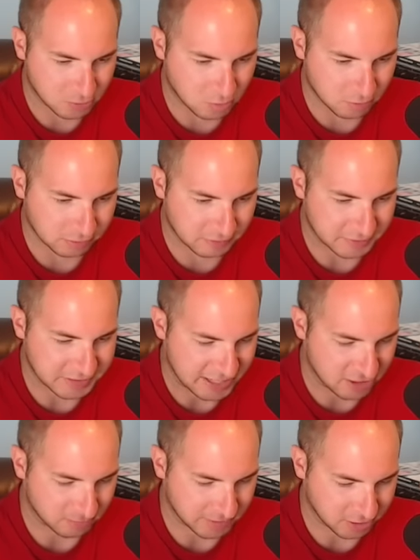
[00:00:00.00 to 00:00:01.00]
corner of the
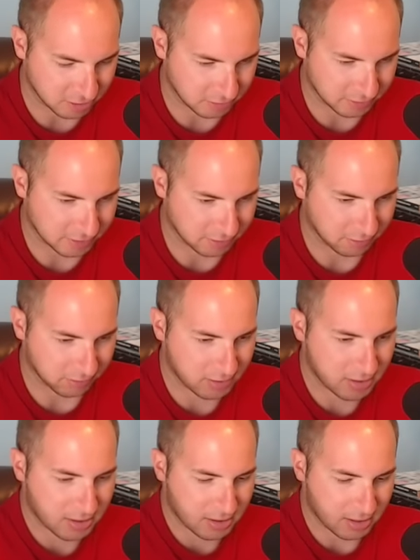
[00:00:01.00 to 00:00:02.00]
Naomi card here,
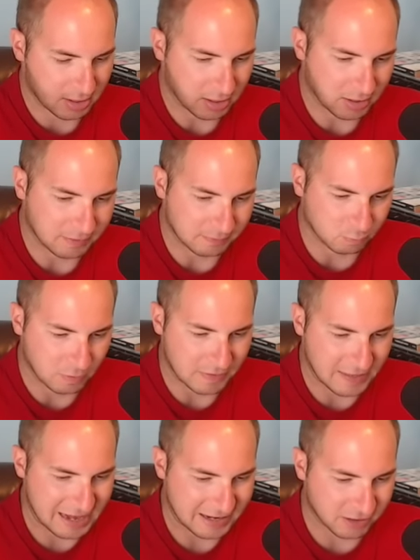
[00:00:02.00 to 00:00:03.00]
when
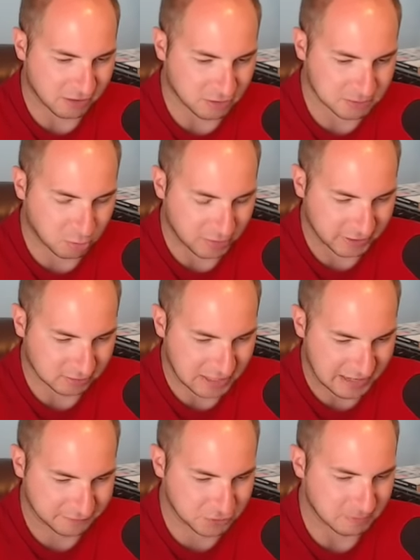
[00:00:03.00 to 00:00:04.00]
that arrow is pointing
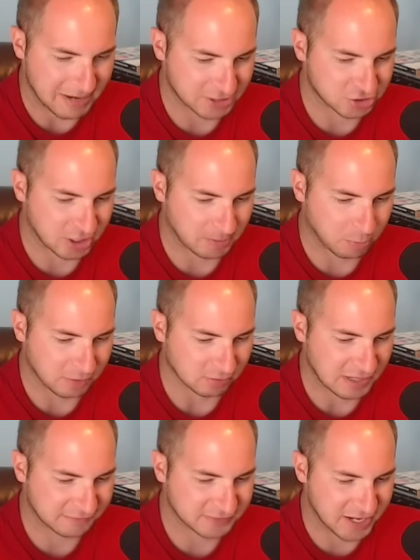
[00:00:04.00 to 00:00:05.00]
left, you match it up with a
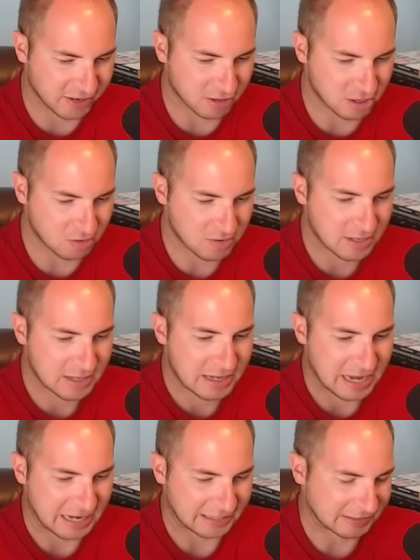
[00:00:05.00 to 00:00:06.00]
left arrow,
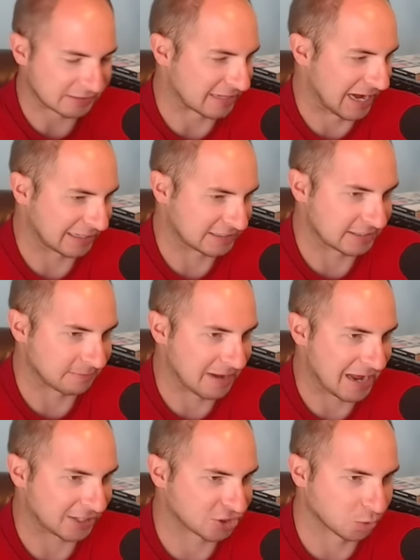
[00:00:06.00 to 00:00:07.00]
and in a tag team
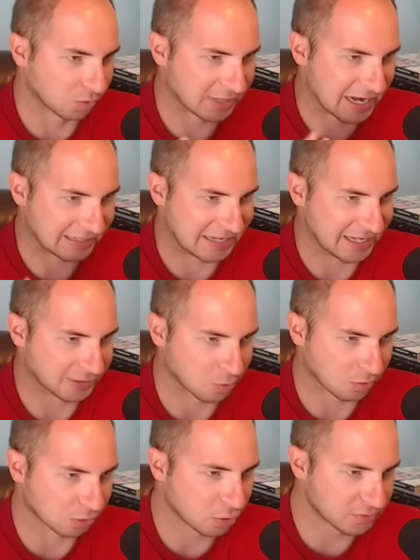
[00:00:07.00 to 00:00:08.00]
match, you will not gain
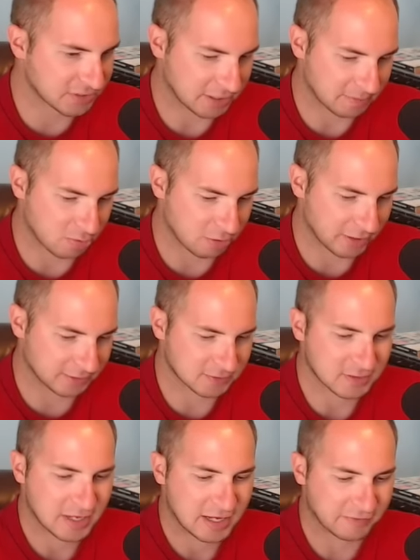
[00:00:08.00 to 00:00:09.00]
nor lose any
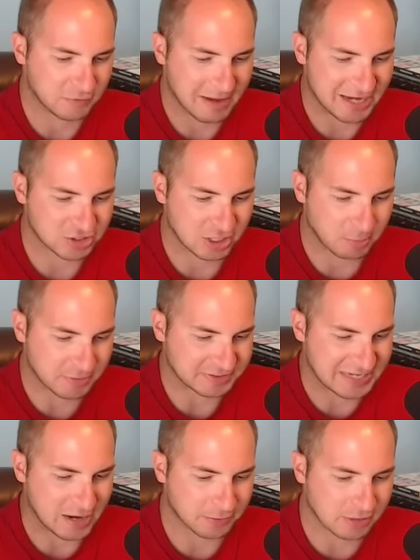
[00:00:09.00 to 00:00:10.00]
points. If you match it up with a
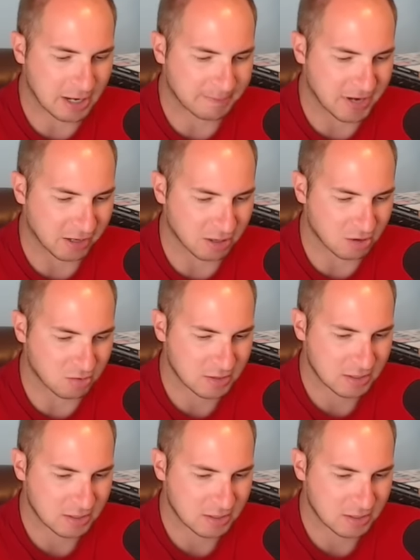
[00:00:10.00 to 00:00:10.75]
down or up arrow,